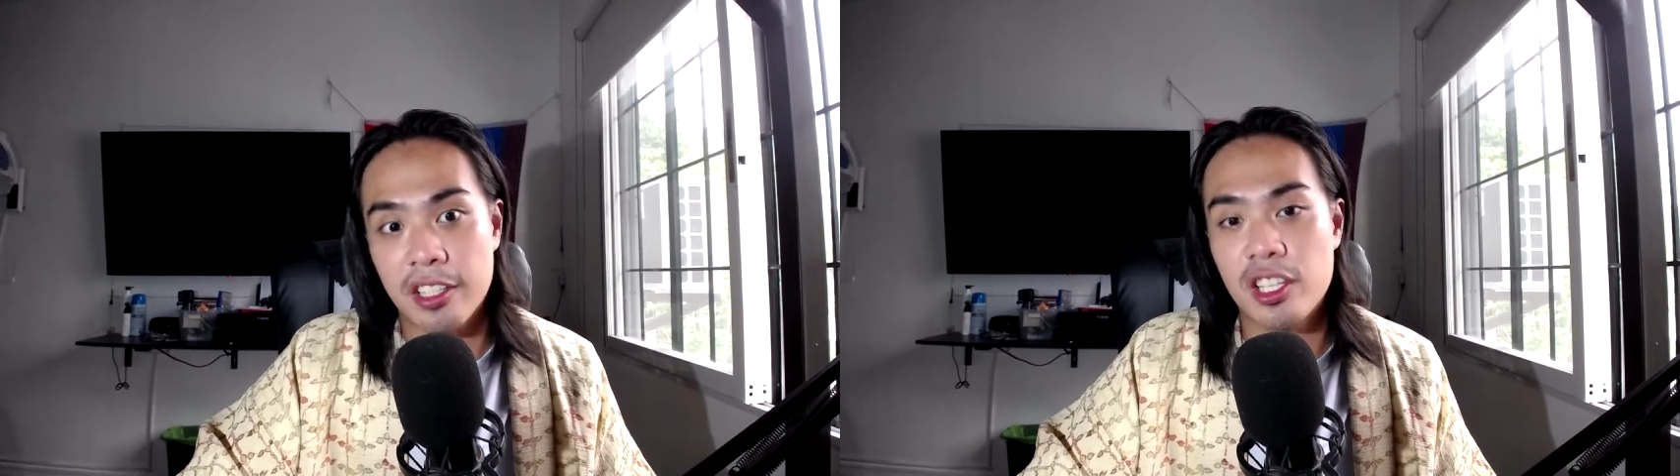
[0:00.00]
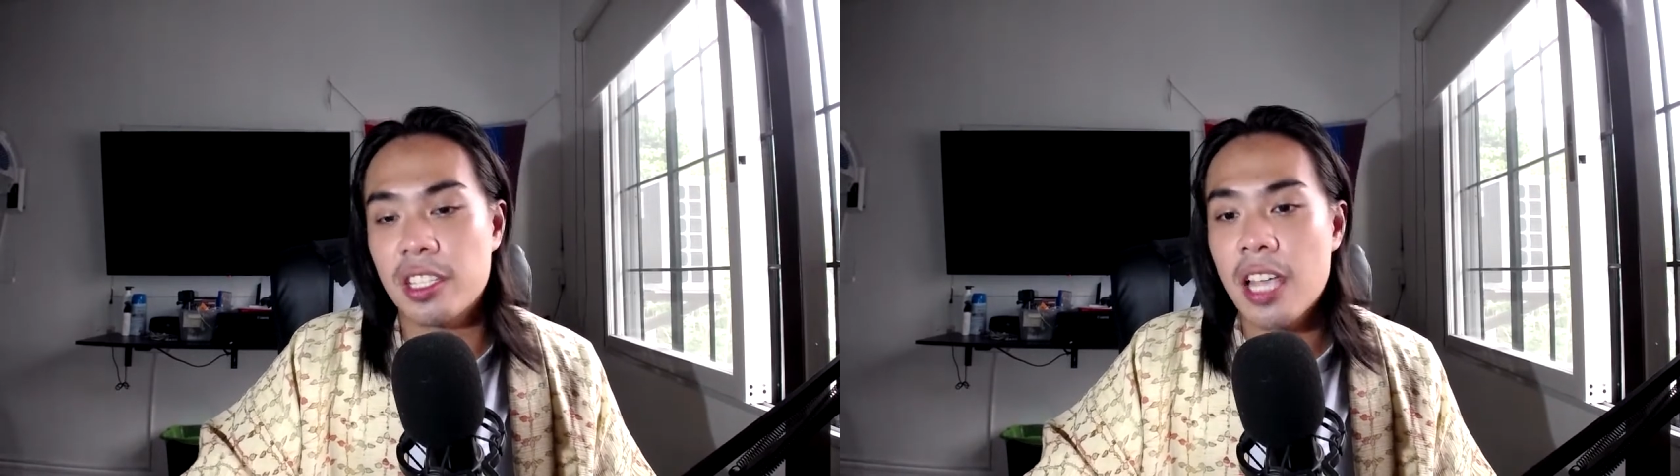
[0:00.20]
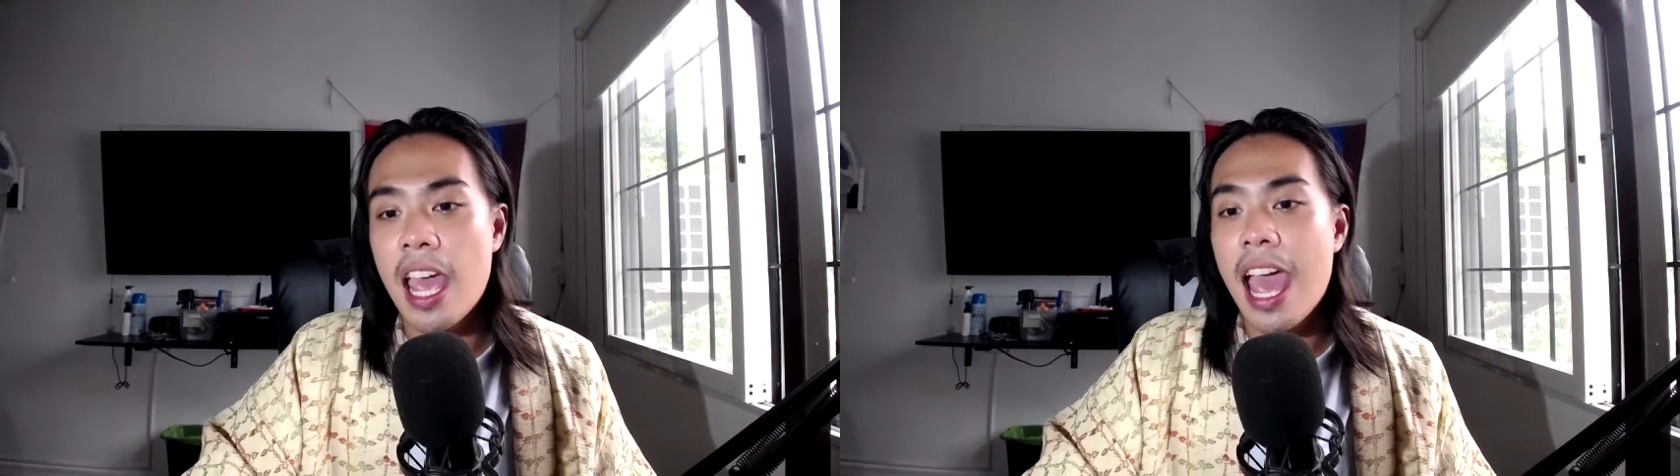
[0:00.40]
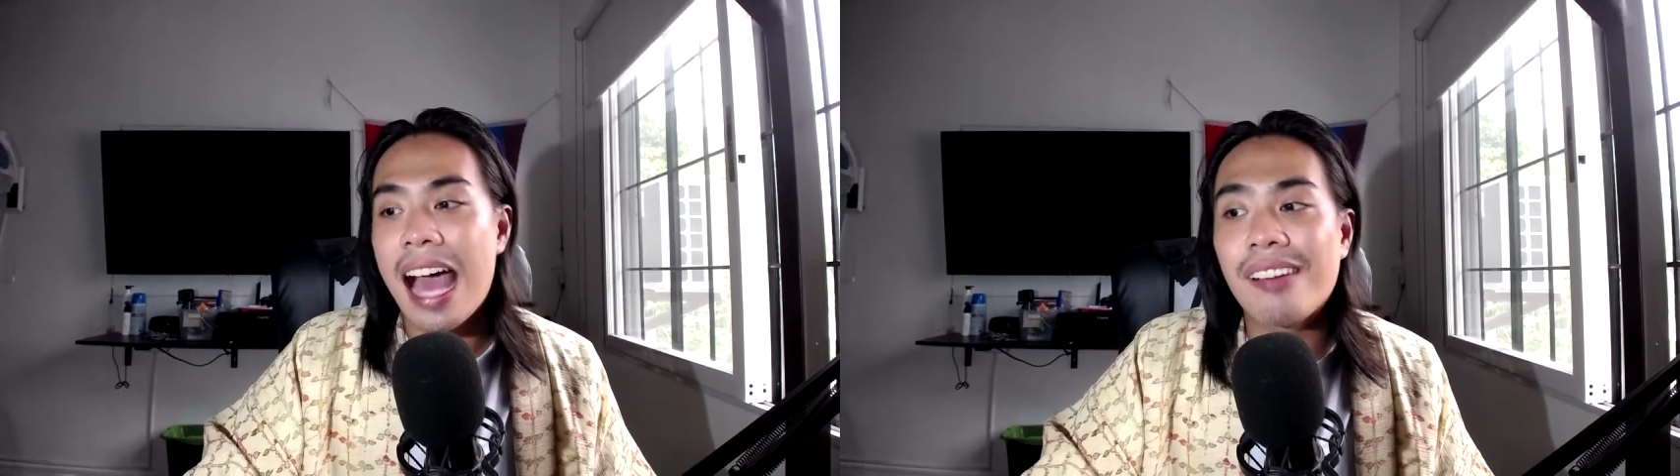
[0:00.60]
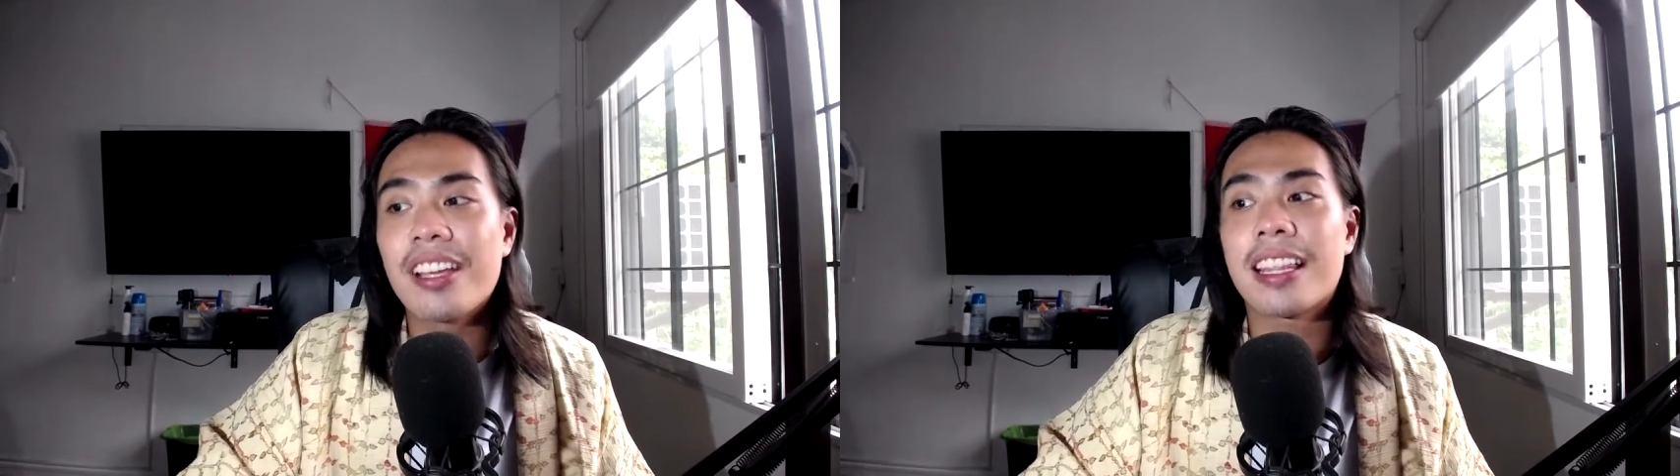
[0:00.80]
Just
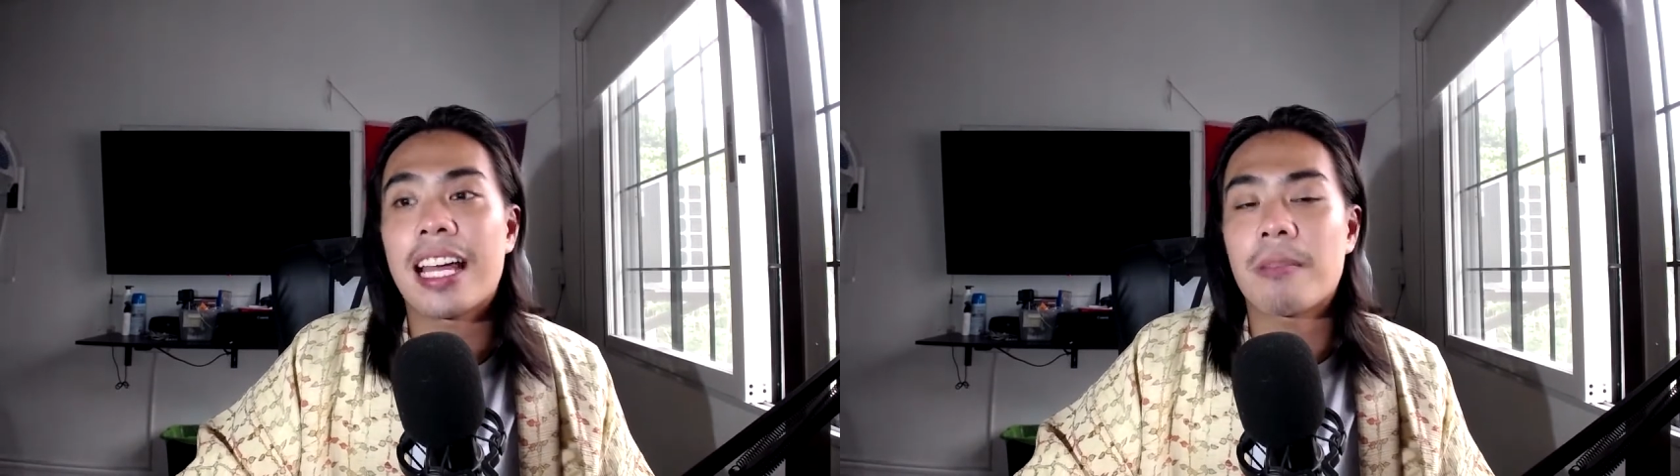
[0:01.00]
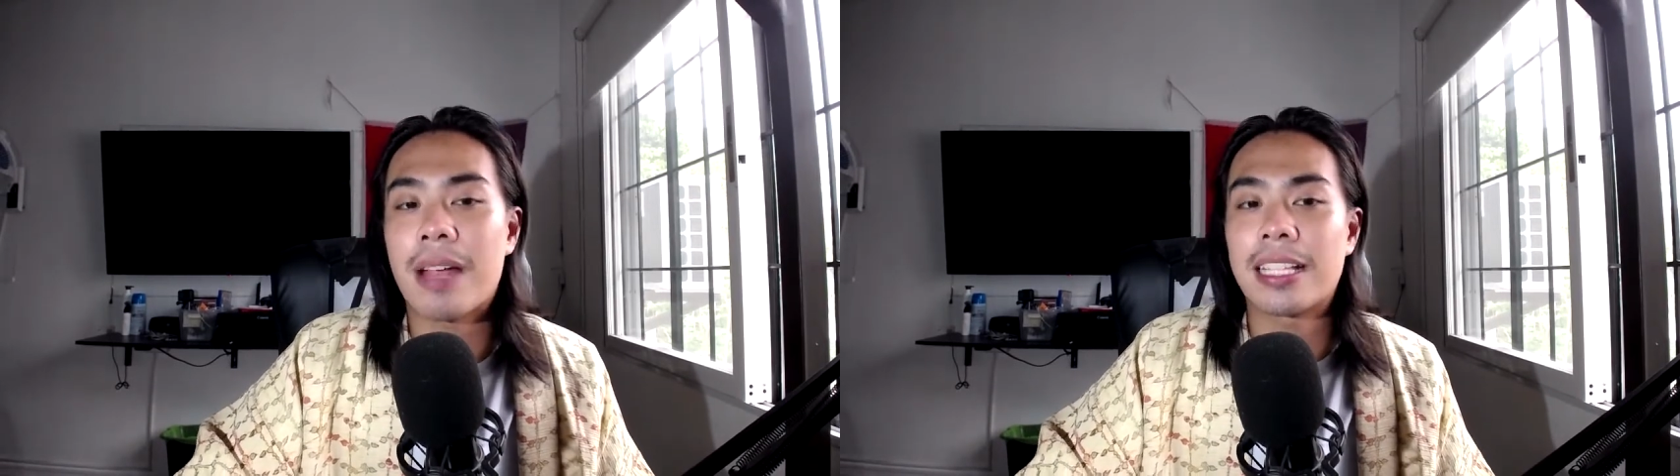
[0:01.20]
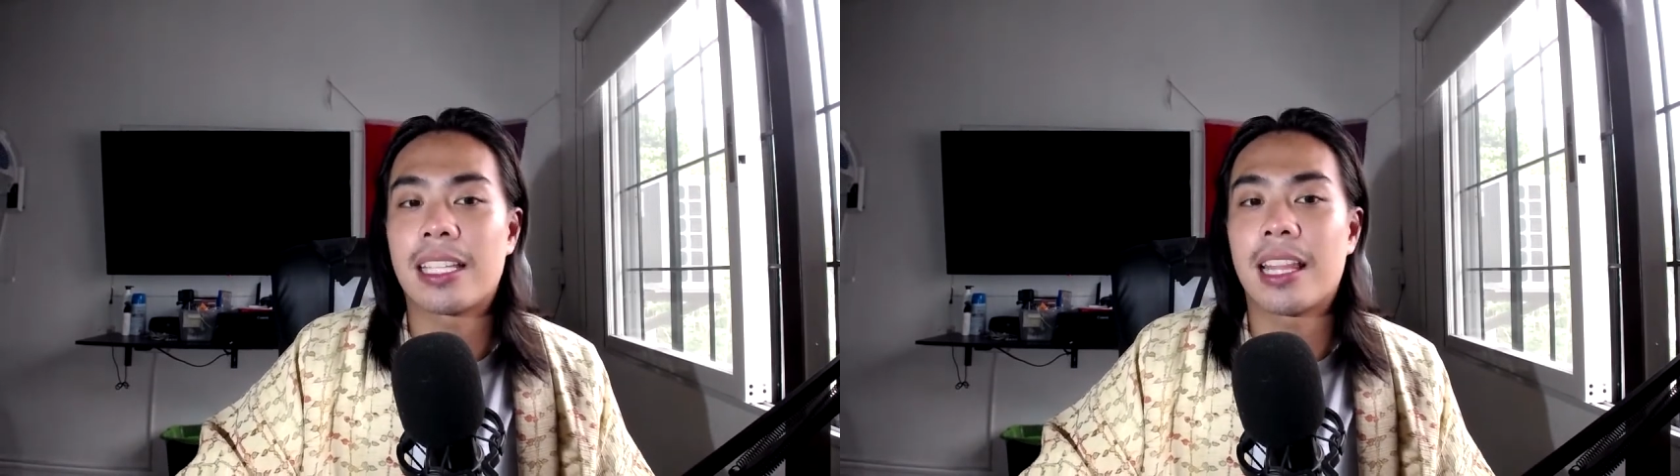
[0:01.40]
having that mindset